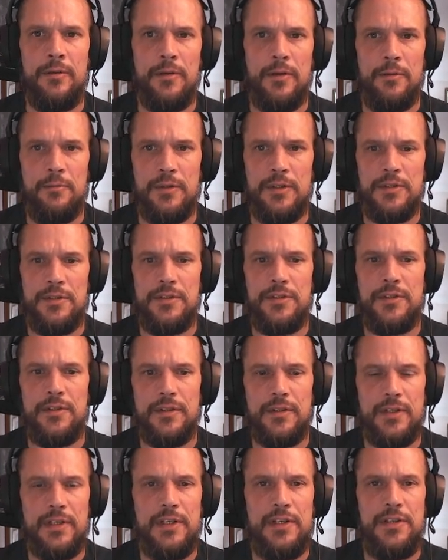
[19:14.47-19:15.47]
Just
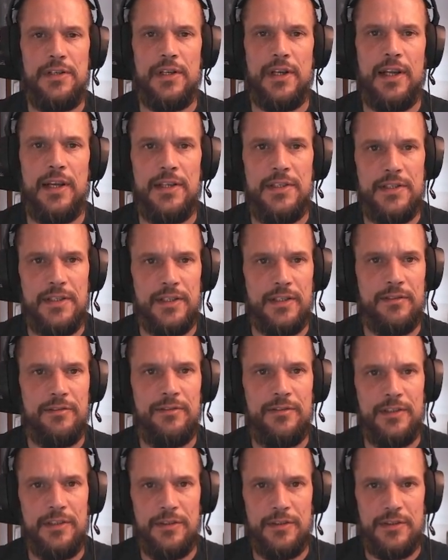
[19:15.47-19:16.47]
initializing
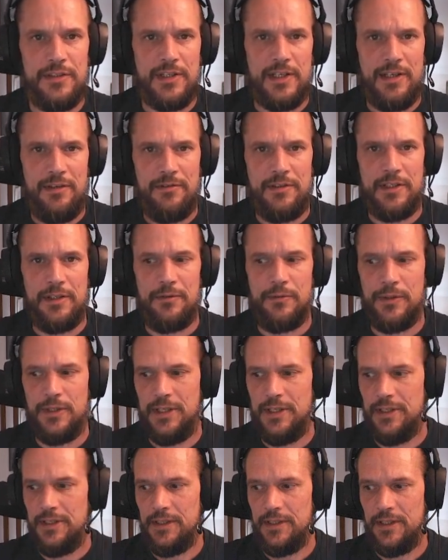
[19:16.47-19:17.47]
fields left and
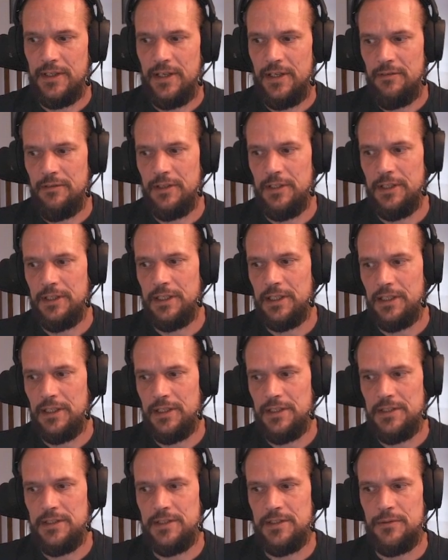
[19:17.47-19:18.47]
right that I have in other
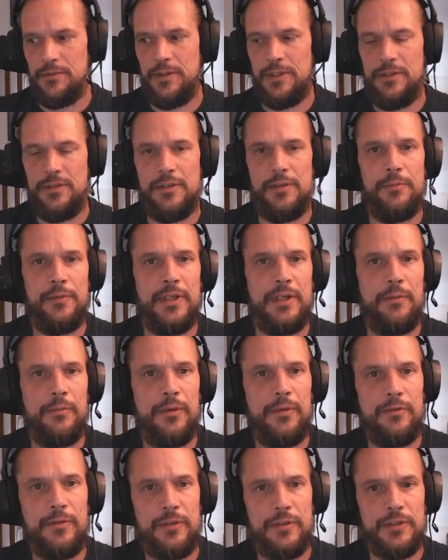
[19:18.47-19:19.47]
classes as well. Sometimes,
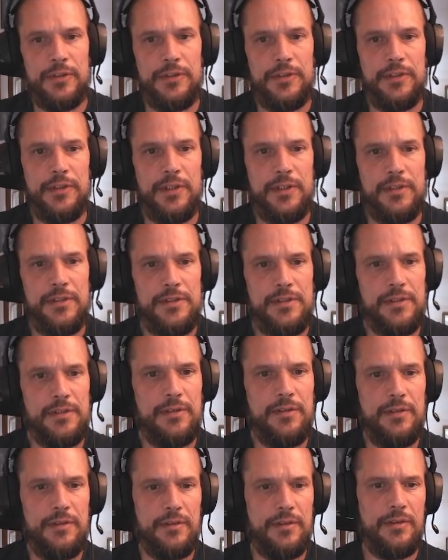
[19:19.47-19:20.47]
of course, that's
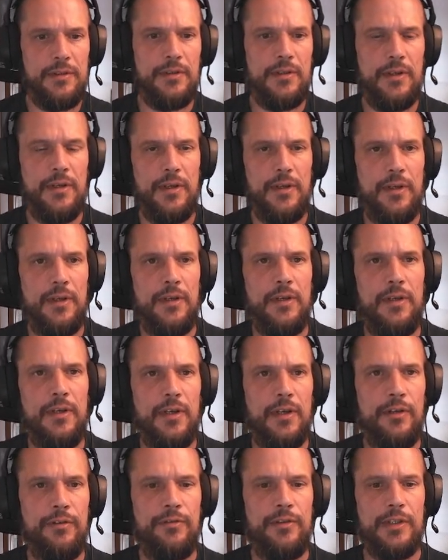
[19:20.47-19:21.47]

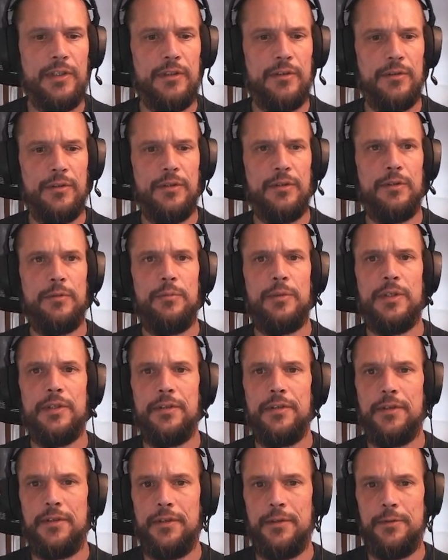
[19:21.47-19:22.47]
a thing to do,
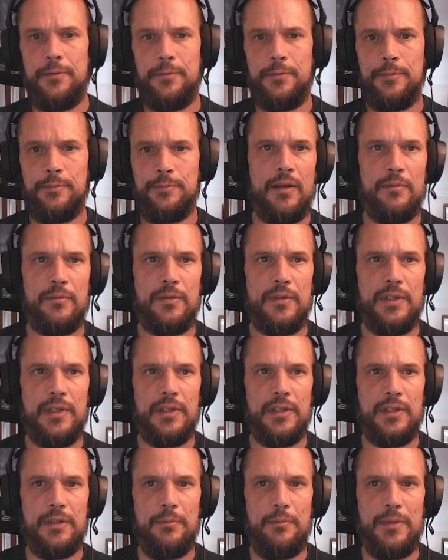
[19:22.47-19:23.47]
but
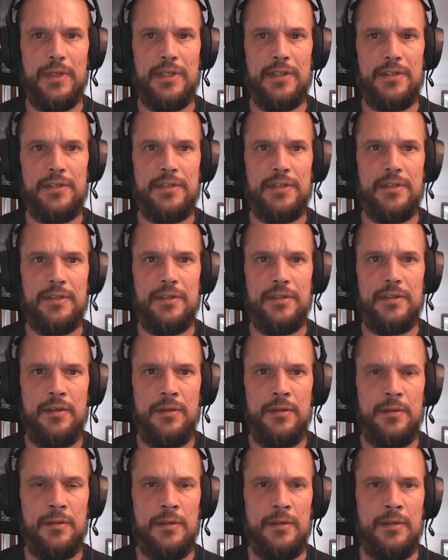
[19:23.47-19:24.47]
creating a mess.
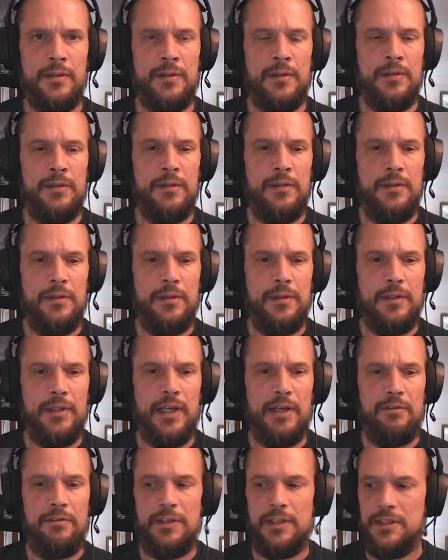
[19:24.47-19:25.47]
Yeah,
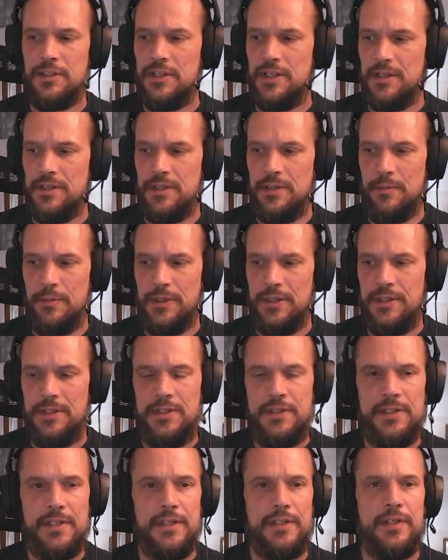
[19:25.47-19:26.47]
I think CahtGPT
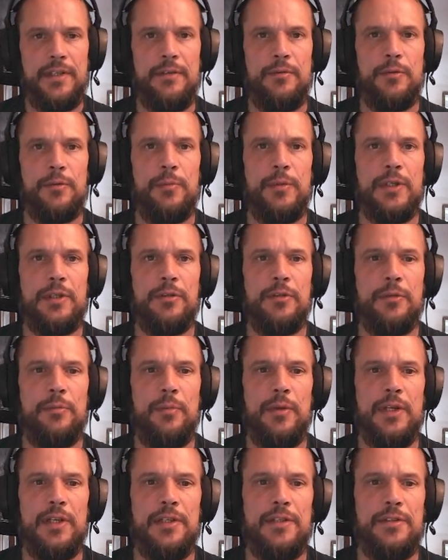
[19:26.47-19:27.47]
said that would be a good
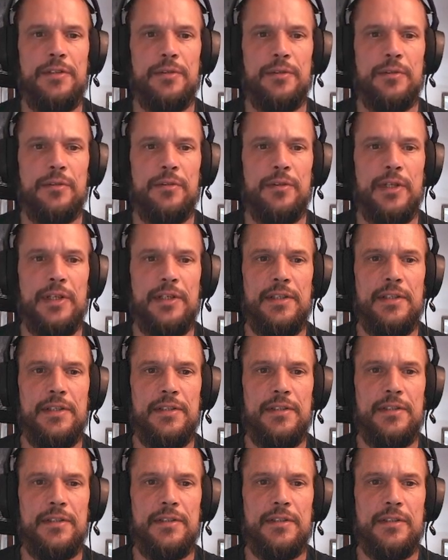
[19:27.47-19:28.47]
place to create
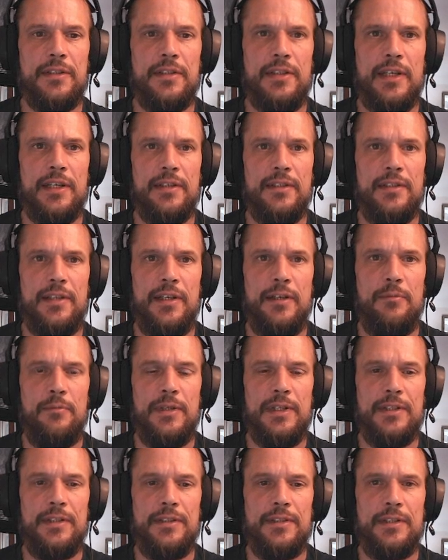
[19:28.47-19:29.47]
this getTile
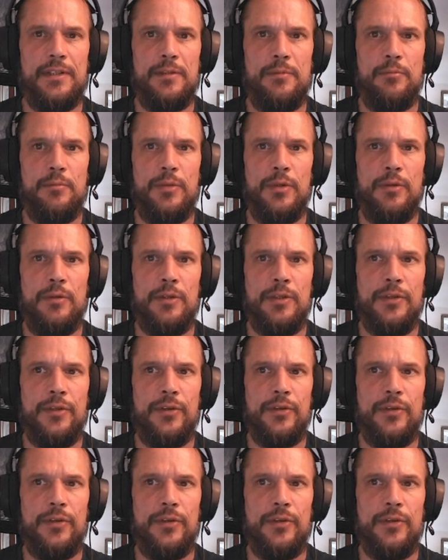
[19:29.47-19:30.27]
method in board,